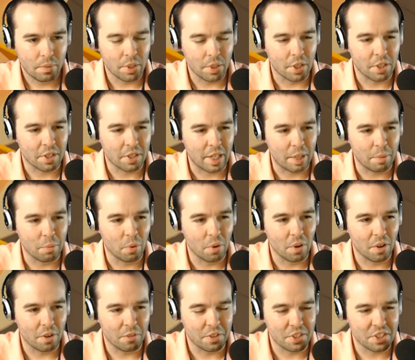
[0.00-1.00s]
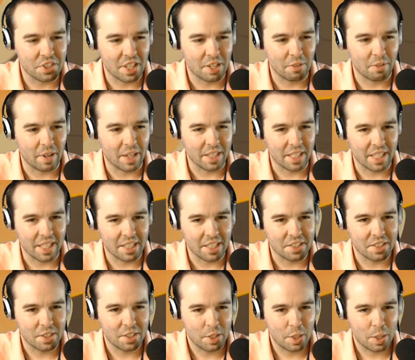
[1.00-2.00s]
no, you'll get more if you stand right on the
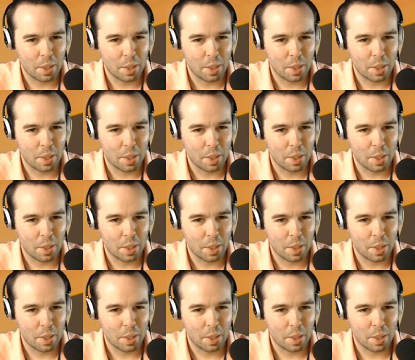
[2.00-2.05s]
edge.